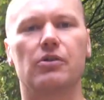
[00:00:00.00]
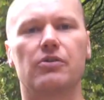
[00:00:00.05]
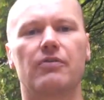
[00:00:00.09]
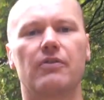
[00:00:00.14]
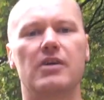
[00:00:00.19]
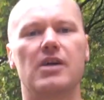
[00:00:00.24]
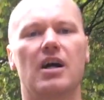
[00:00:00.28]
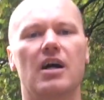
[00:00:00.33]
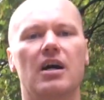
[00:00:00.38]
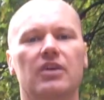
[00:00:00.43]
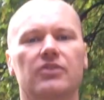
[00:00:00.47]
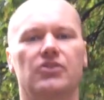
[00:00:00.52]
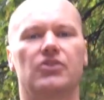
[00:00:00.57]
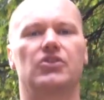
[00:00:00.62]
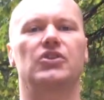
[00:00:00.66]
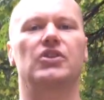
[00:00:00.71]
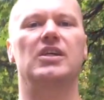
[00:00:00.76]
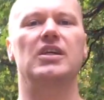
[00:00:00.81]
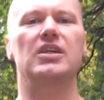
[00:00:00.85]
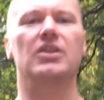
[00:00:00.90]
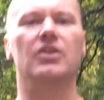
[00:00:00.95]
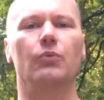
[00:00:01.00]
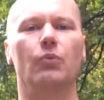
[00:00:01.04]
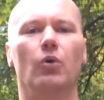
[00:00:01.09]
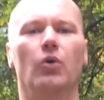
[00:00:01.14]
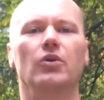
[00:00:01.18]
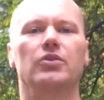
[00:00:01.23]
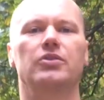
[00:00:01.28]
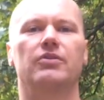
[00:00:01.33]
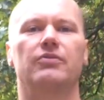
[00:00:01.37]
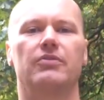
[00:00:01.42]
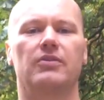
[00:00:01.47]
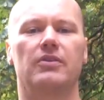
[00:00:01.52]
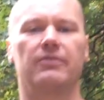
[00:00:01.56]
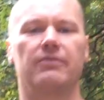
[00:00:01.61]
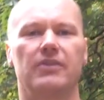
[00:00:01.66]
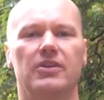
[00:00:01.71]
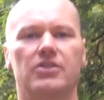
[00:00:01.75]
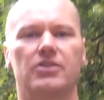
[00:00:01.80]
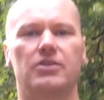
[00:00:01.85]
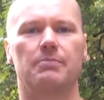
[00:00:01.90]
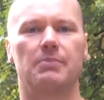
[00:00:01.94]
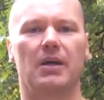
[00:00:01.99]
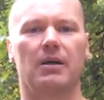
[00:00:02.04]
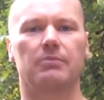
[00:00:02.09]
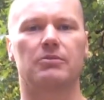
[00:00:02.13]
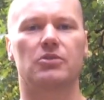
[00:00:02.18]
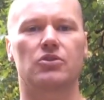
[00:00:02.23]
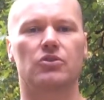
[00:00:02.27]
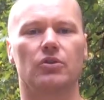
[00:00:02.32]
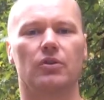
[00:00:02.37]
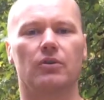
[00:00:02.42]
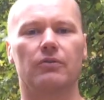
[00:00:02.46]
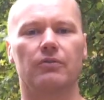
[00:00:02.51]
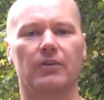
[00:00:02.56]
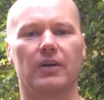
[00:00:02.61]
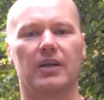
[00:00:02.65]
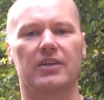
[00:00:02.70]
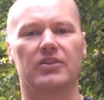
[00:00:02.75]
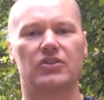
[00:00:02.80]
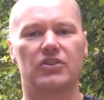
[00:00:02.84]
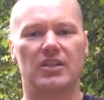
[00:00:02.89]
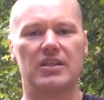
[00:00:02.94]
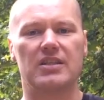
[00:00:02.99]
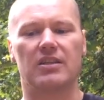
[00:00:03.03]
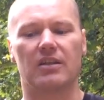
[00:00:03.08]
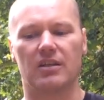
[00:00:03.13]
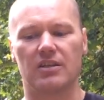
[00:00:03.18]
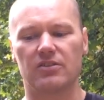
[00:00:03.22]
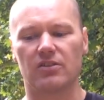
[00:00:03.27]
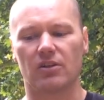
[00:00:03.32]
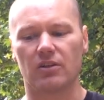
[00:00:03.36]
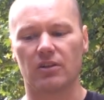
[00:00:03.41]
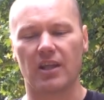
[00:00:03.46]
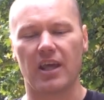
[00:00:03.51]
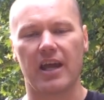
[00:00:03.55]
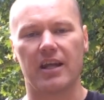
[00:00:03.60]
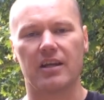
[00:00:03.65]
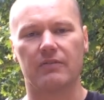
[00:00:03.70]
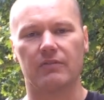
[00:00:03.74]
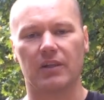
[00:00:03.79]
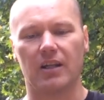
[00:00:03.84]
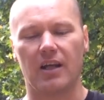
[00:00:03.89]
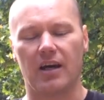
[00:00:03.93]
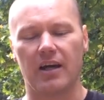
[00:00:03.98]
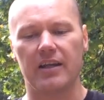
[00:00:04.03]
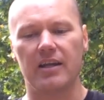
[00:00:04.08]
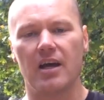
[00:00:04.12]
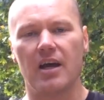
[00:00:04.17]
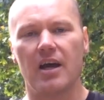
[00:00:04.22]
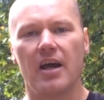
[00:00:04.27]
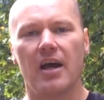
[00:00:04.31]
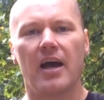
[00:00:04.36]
it's very hard to see in the water for the fish to be able to sort of see that it's on the end of a line.